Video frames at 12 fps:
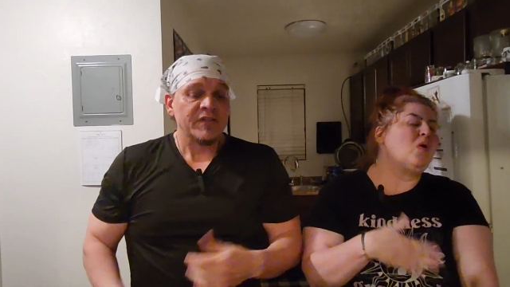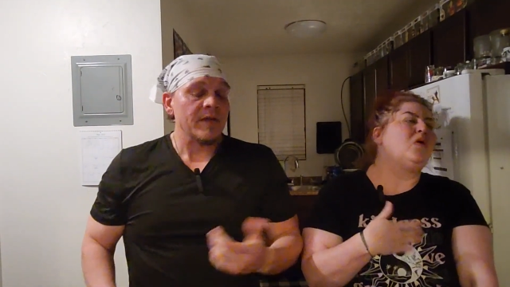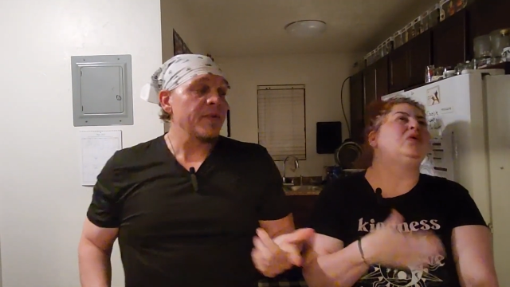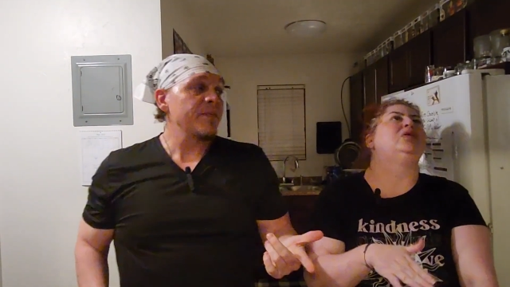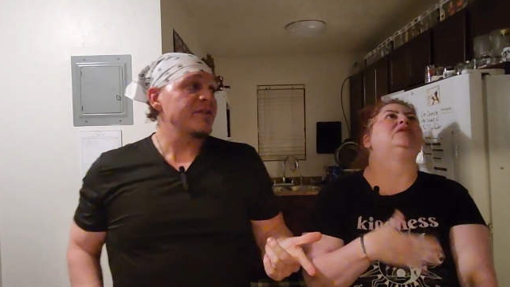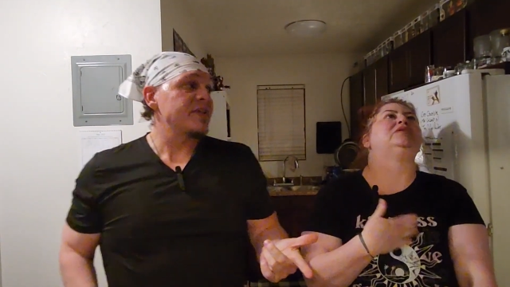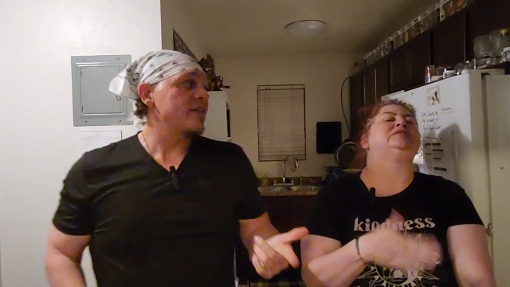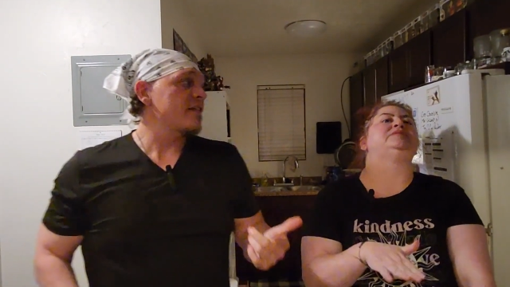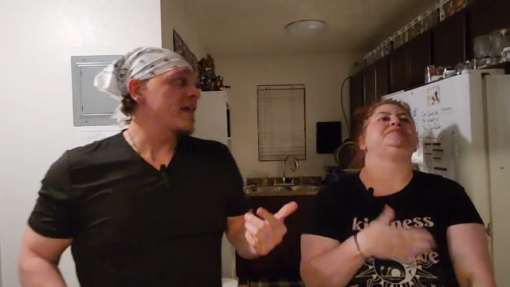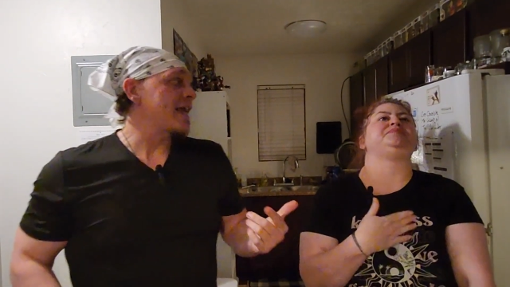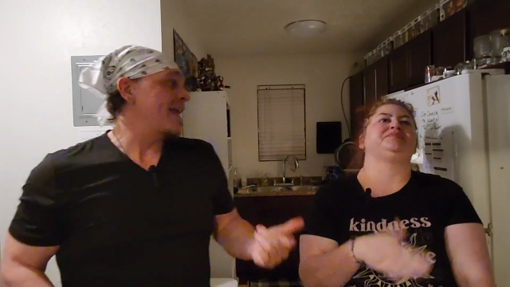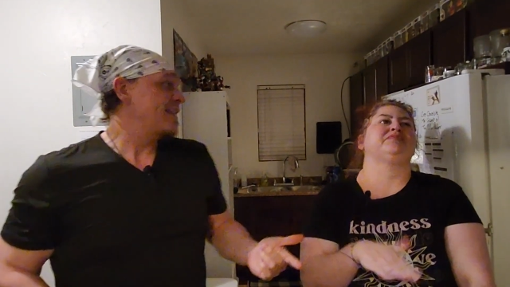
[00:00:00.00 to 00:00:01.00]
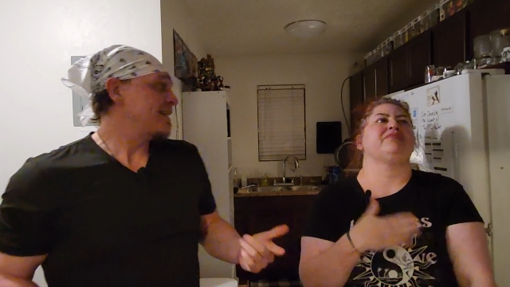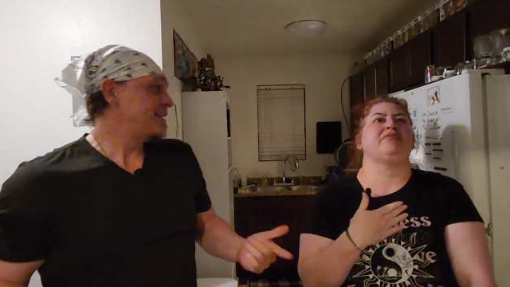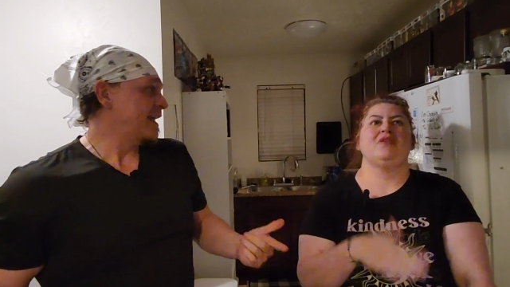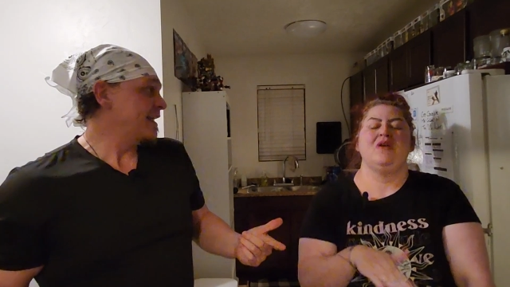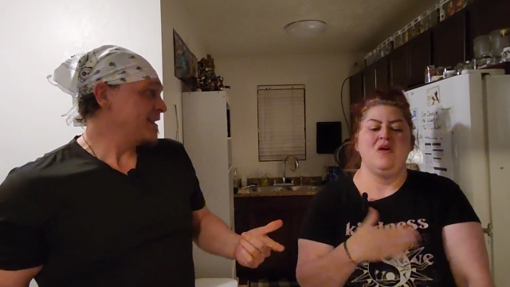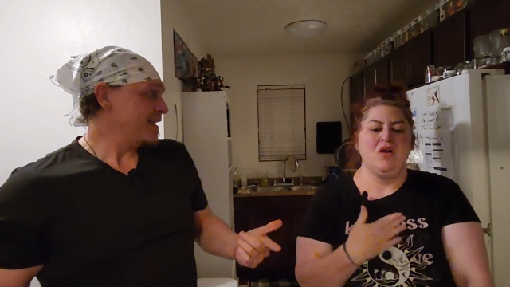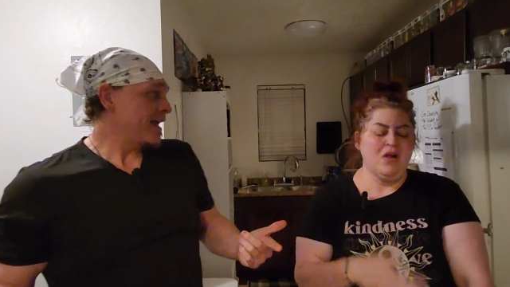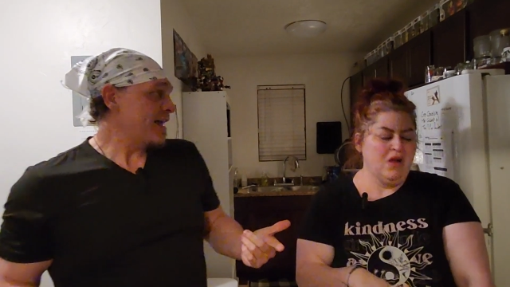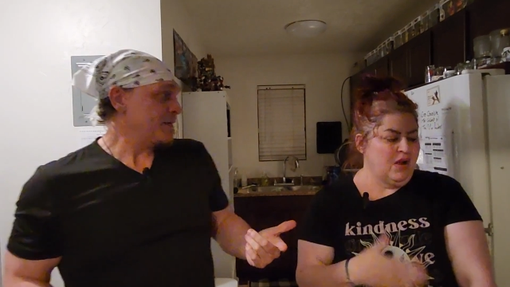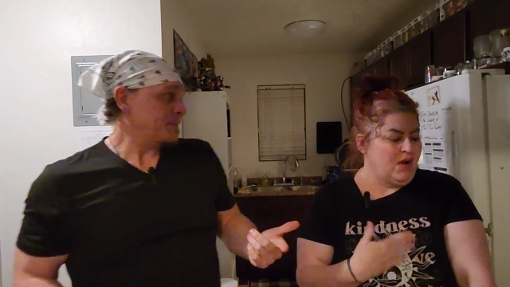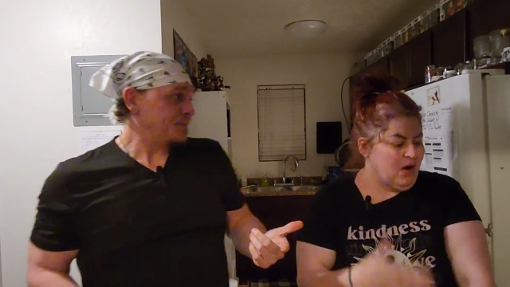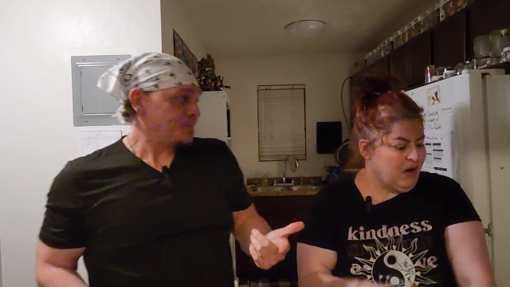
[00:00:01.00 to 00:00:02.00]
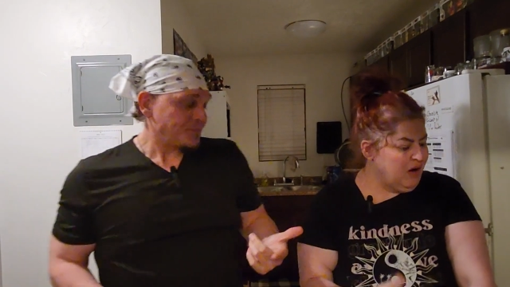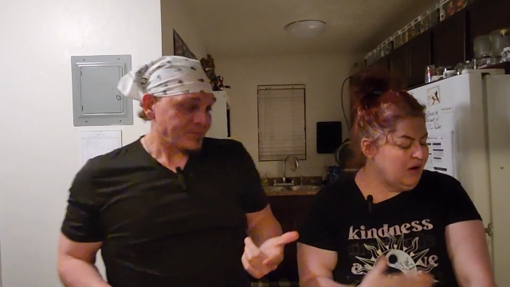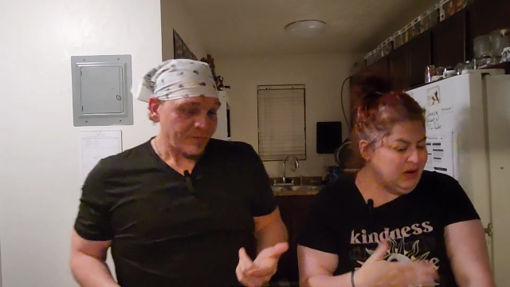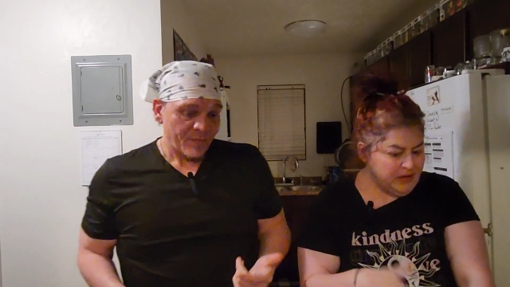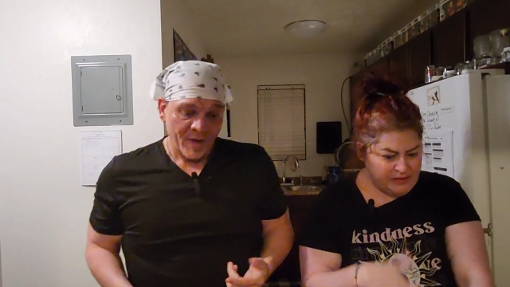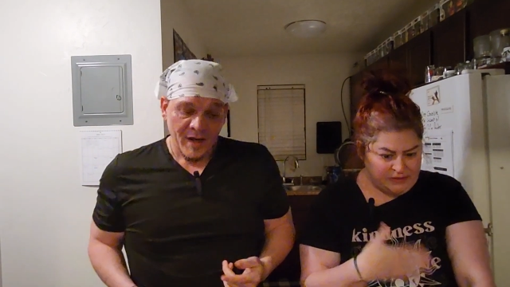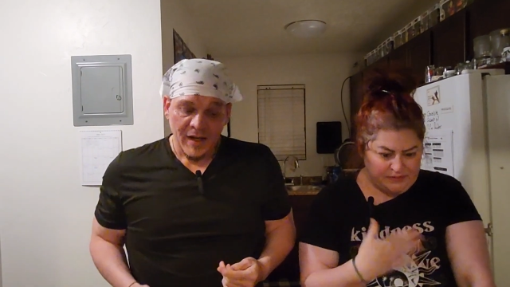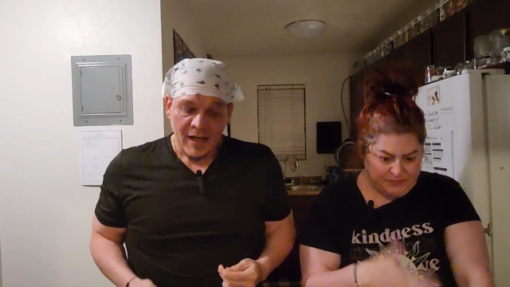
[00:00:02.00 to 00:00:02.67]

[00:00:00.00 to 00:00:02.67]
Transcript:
Speaker 1: Some oh. people say that they hate the taste of that. Oh.